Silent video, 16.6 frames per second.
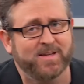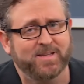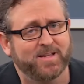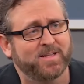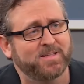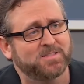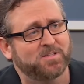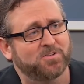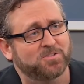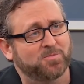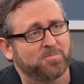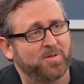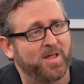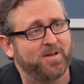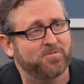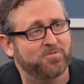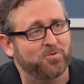DNA Center is a
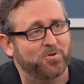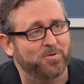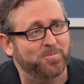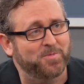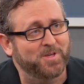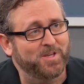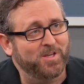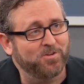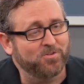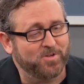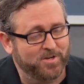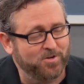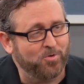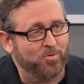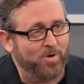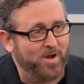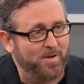platform. You're like,
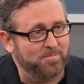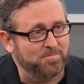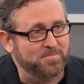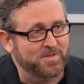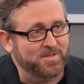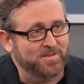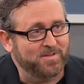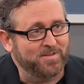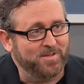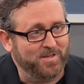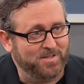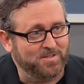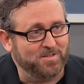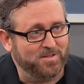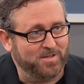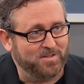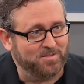no, Rob,
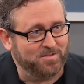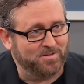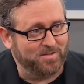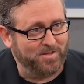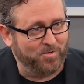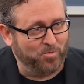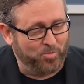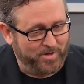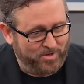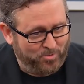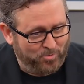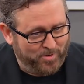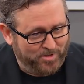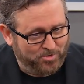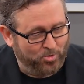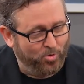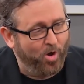
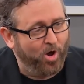we do